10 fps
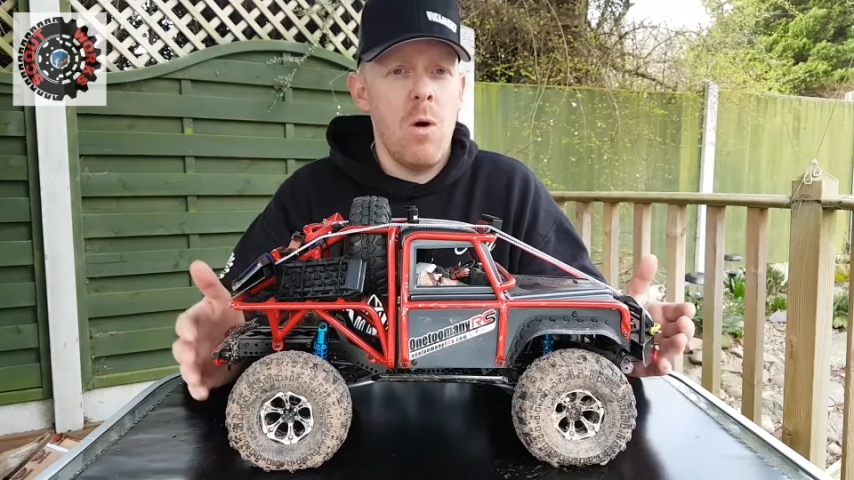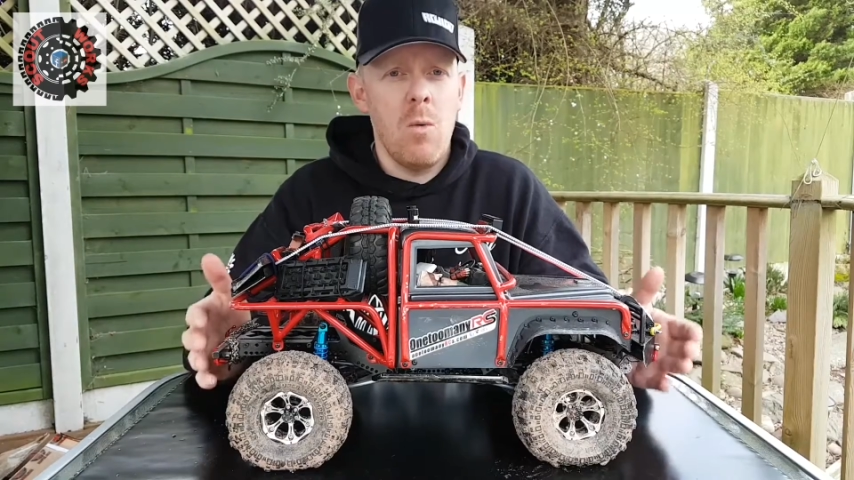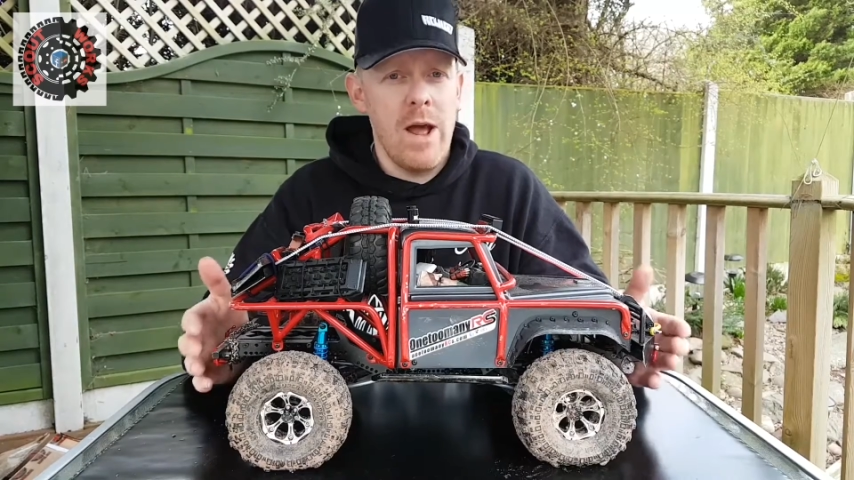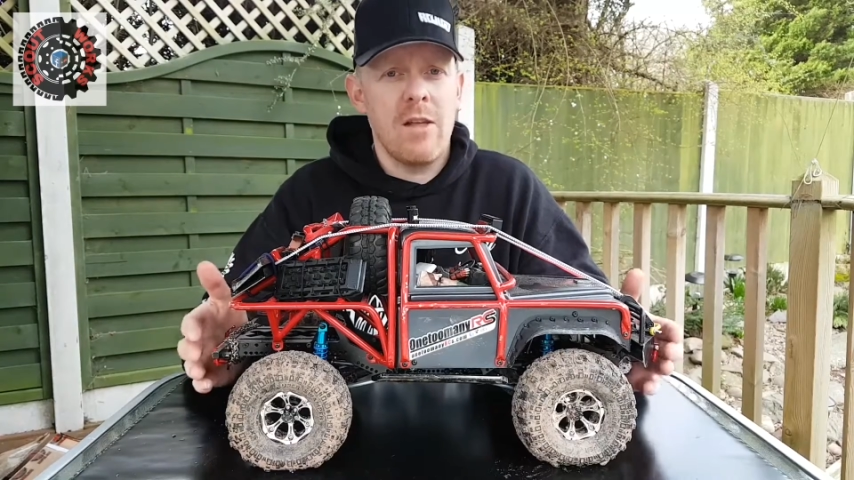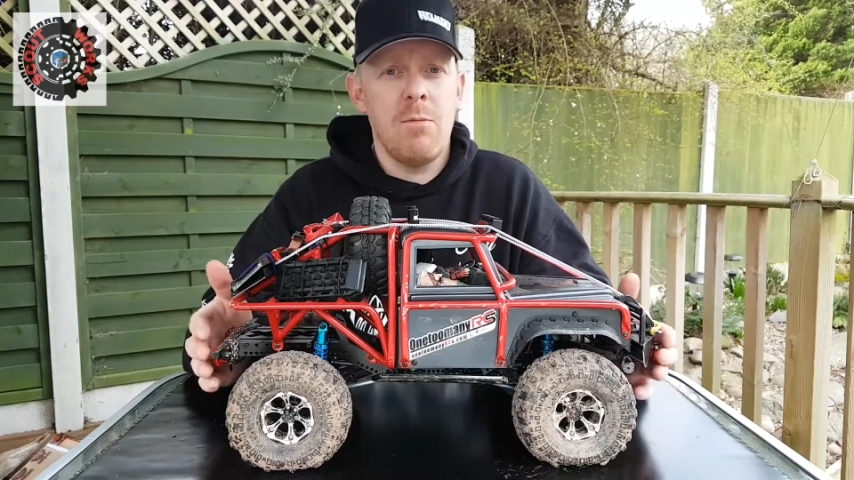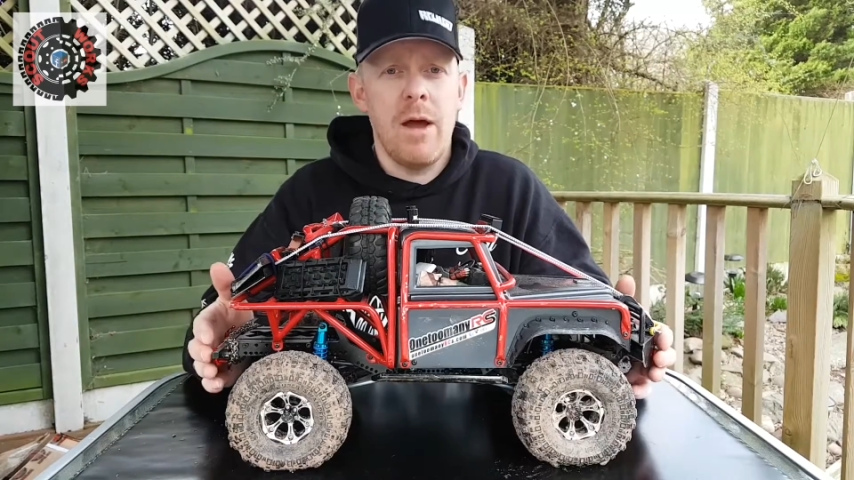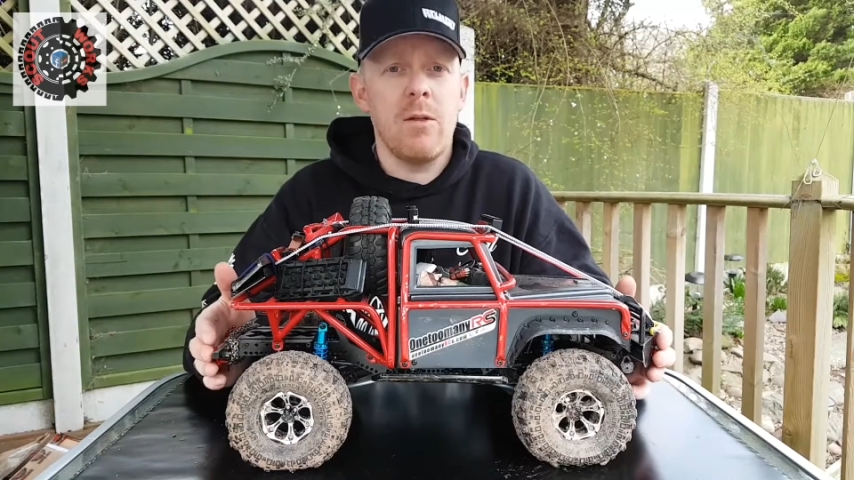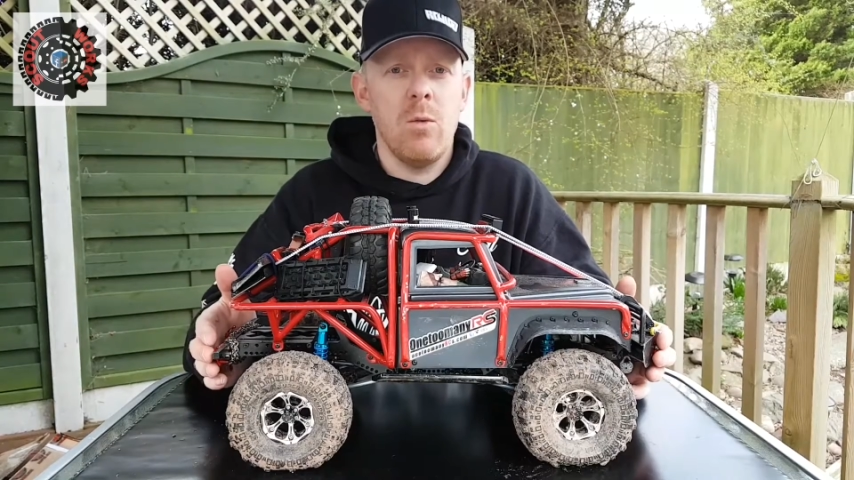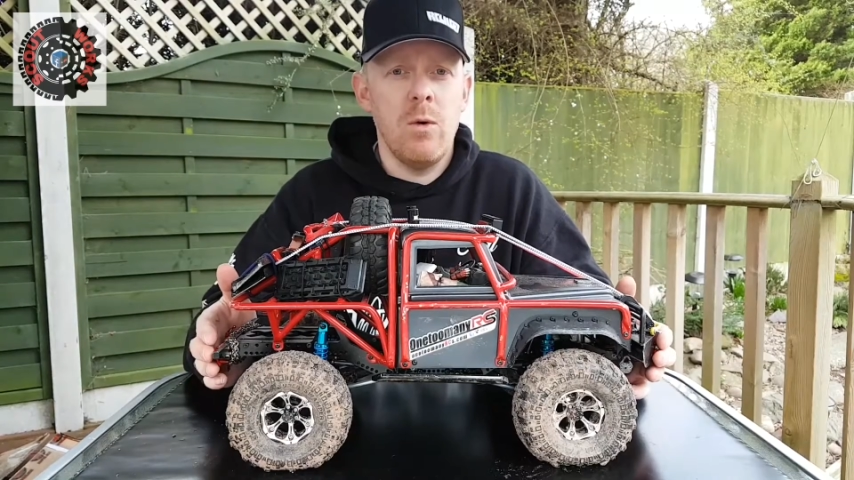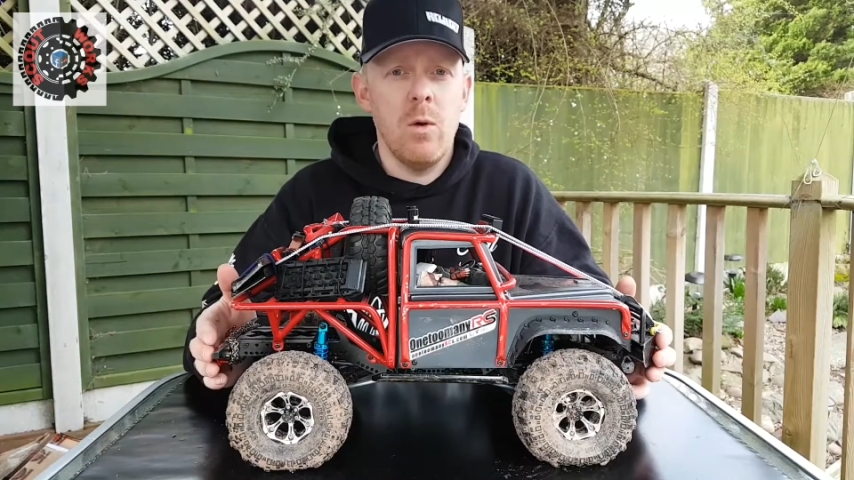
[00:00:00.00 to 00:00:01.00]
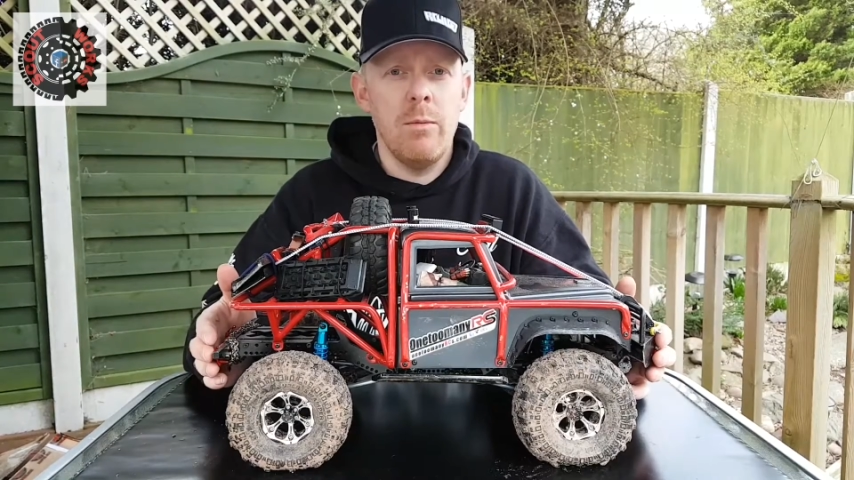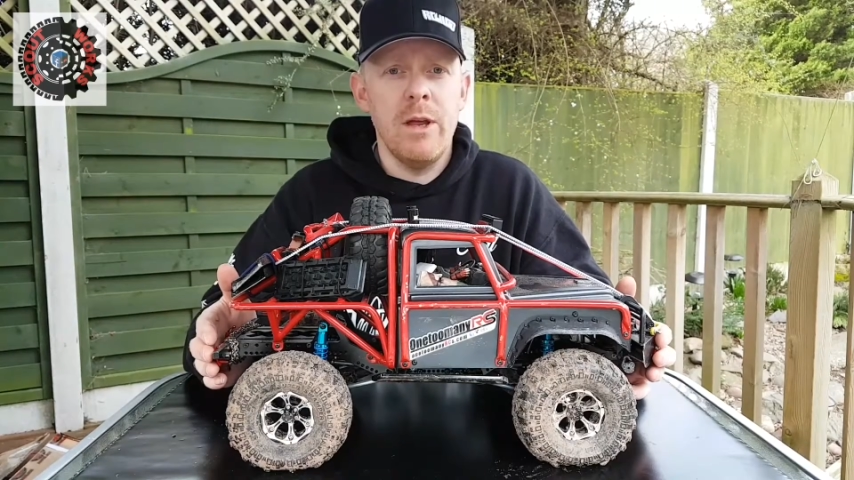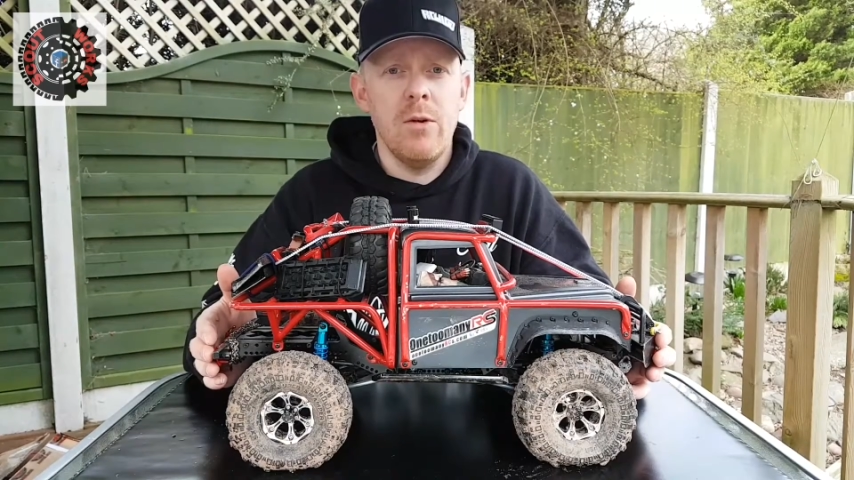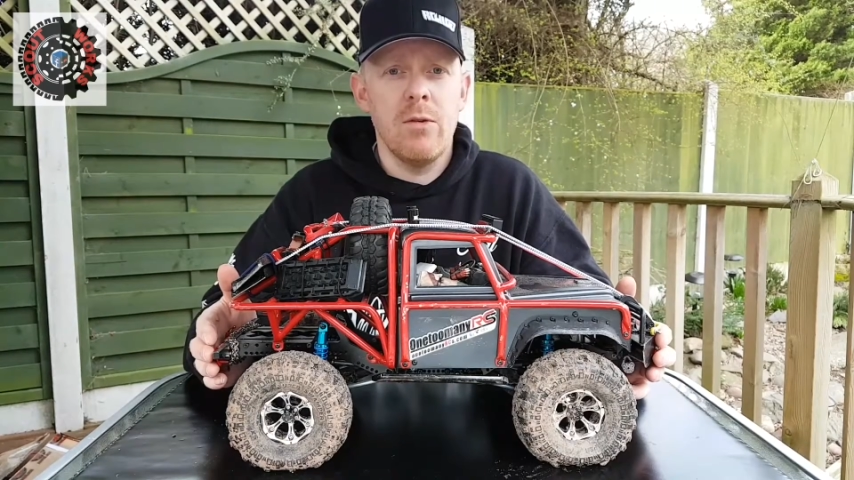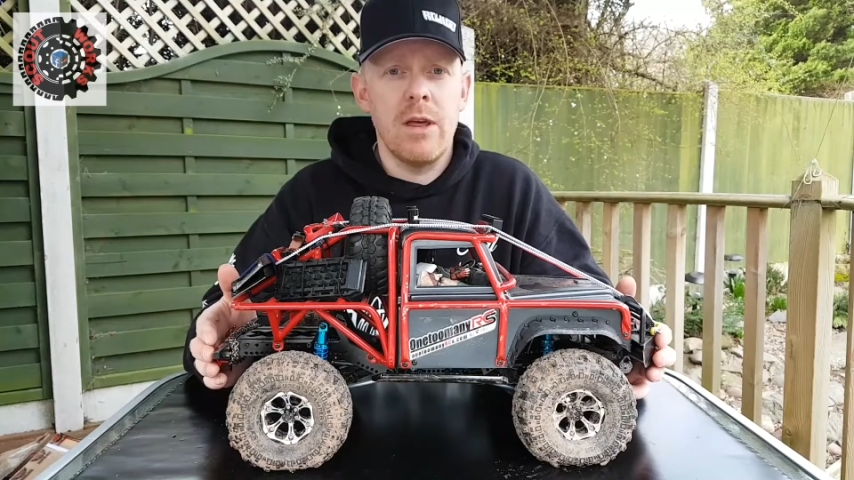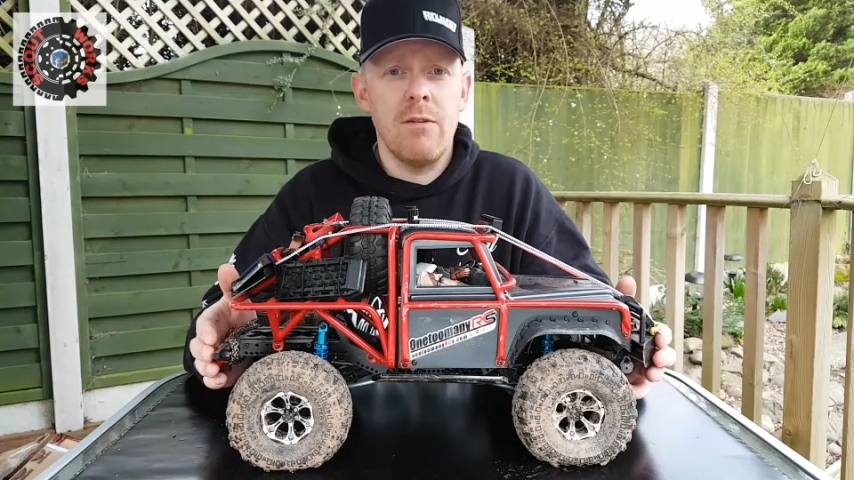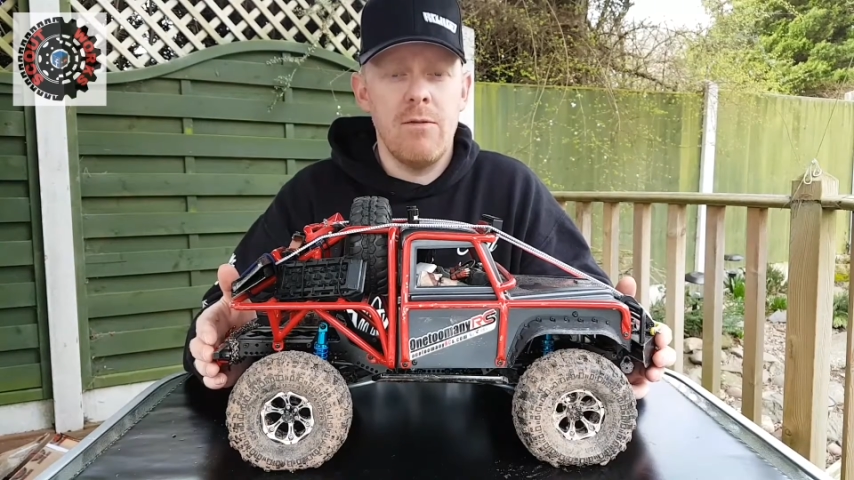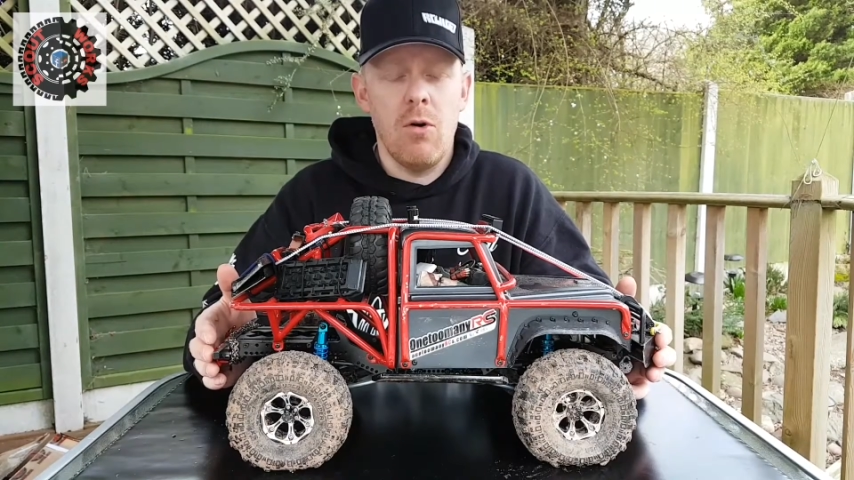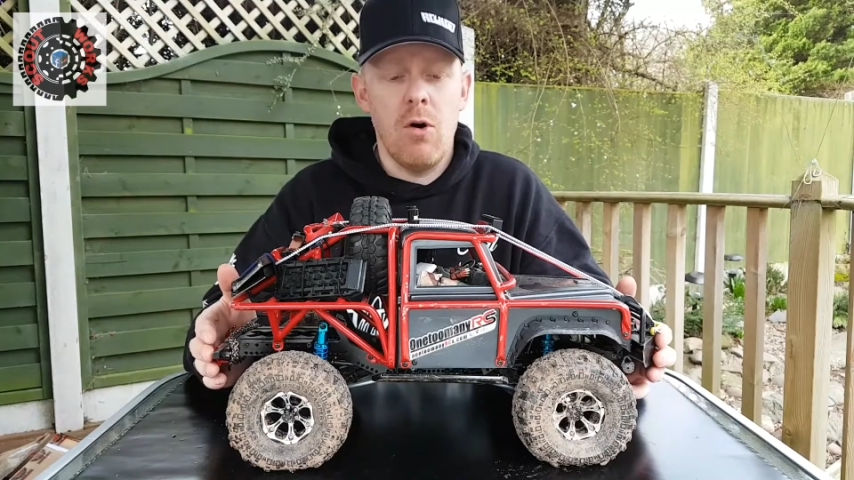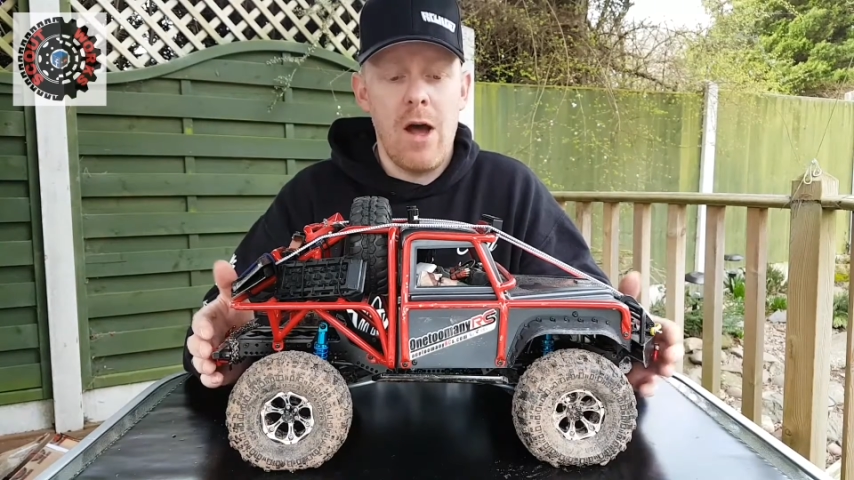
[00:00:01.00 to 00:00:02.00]
what we expect we will be using it
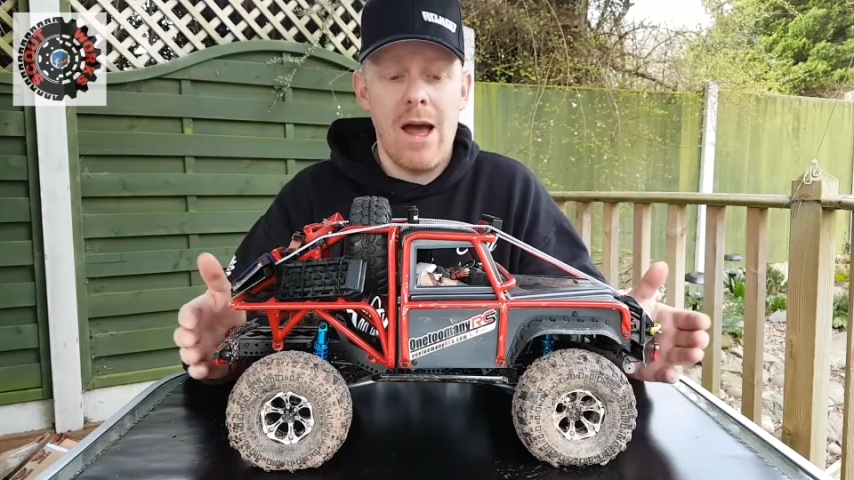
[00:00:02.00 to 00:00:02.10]
for